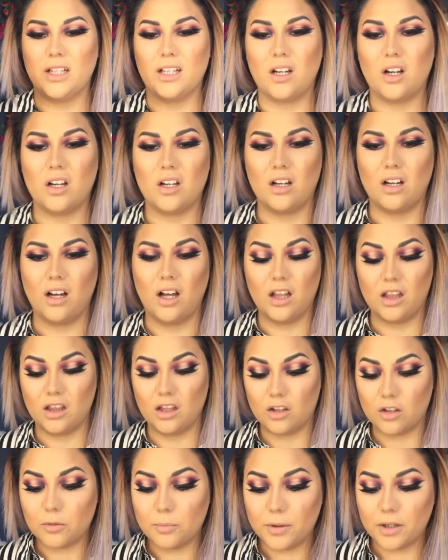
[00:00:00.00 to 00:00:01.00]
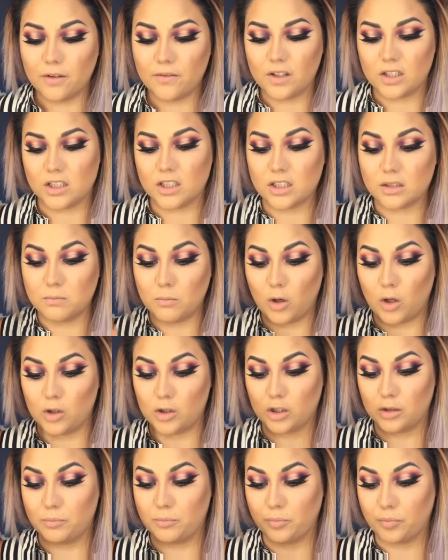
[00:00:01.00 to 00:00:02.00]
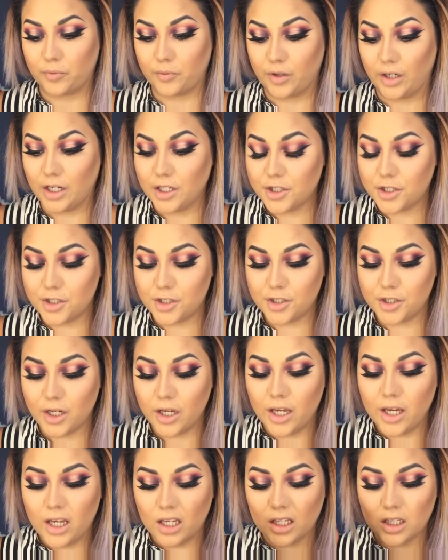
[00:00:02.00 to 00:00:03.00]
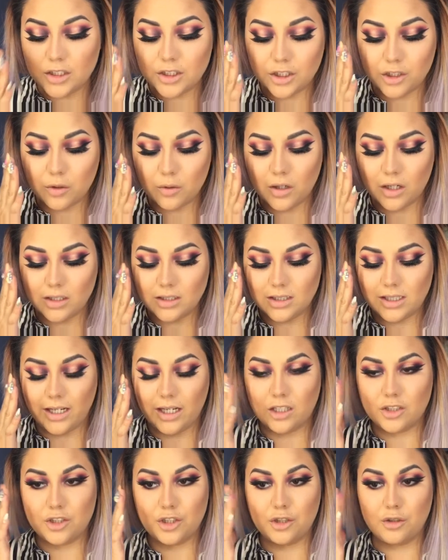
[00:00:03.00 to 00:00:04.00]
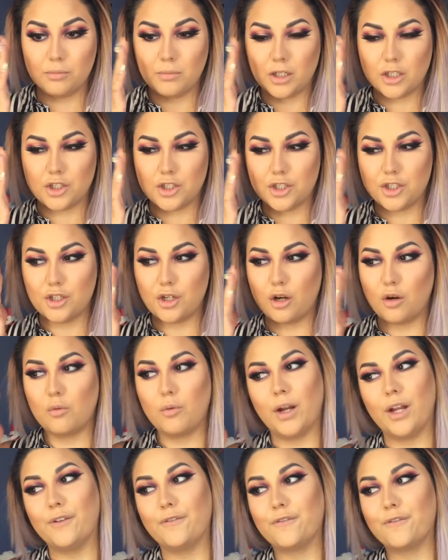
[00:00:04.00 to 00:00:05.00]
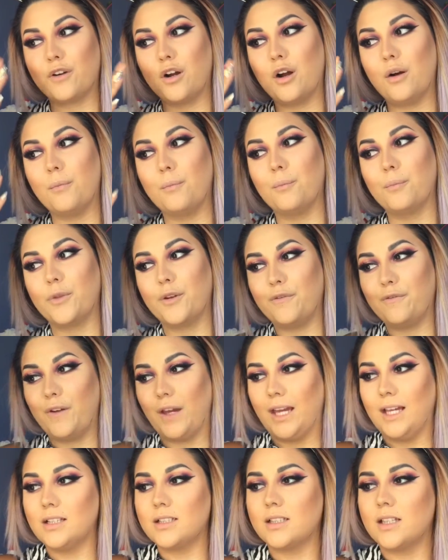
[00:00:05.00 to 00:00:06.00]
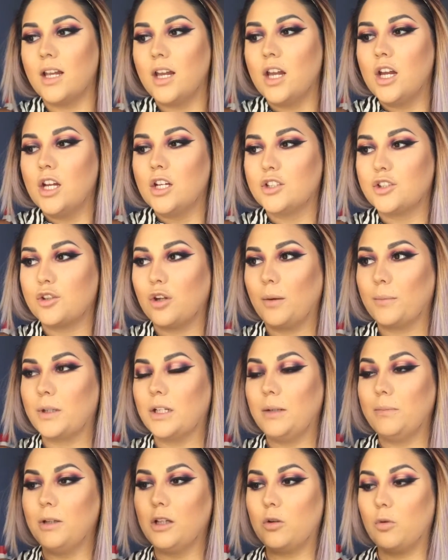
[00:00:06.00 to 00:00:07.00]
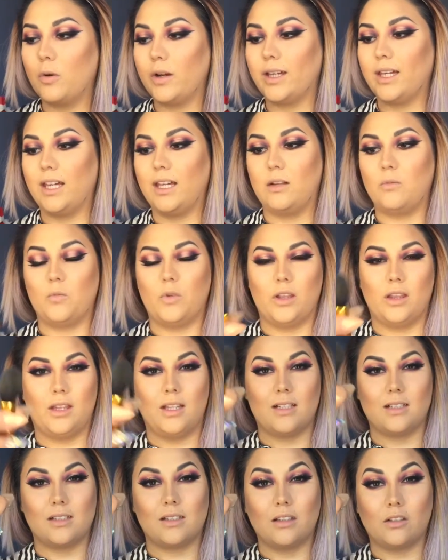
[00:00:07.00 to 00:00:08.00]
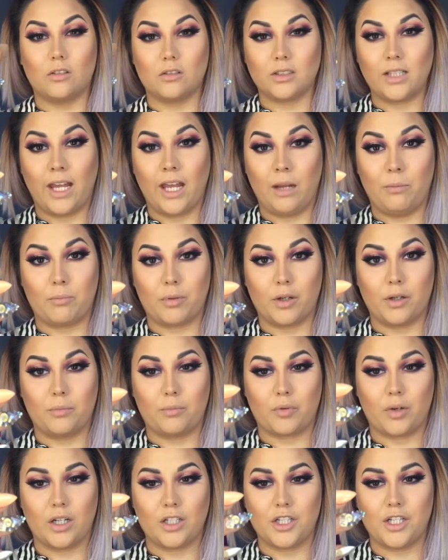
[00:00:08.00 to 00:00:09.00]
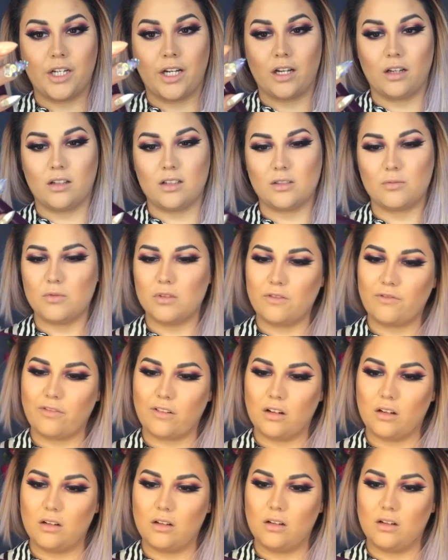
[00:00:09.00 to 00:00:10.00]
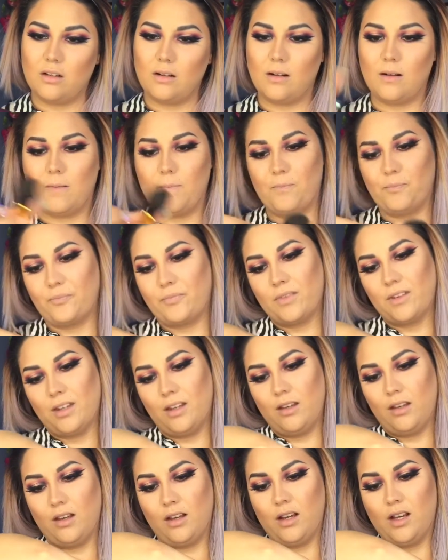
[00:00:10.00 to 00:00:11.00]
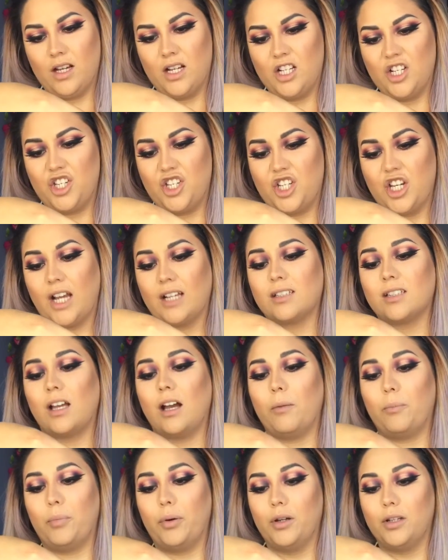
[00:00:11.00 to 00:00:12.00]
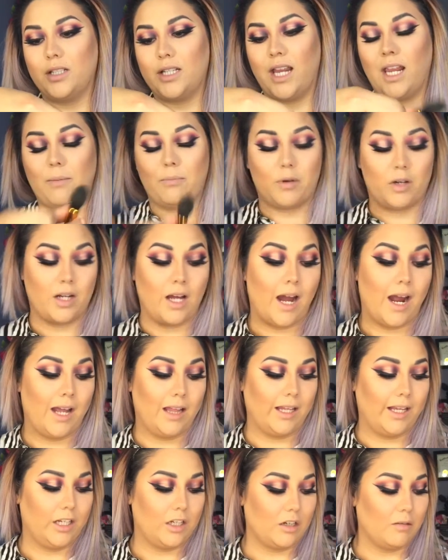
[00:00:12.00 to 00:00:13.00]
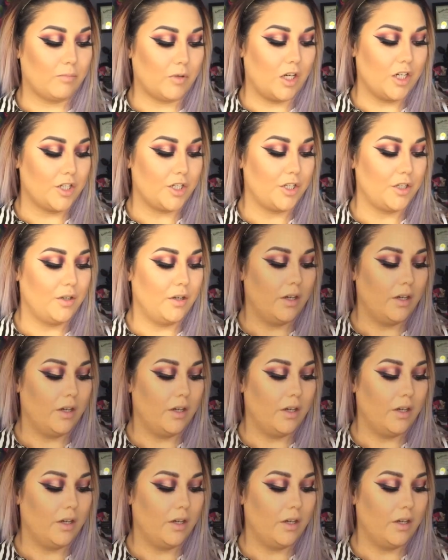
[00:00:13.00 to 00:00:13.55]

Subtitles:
a little bit of a smaller brush because you don't want to take too much away from the face. So I'm going to be going in with this little tapered brush here. This one's from Jessup tapered highlighter brush.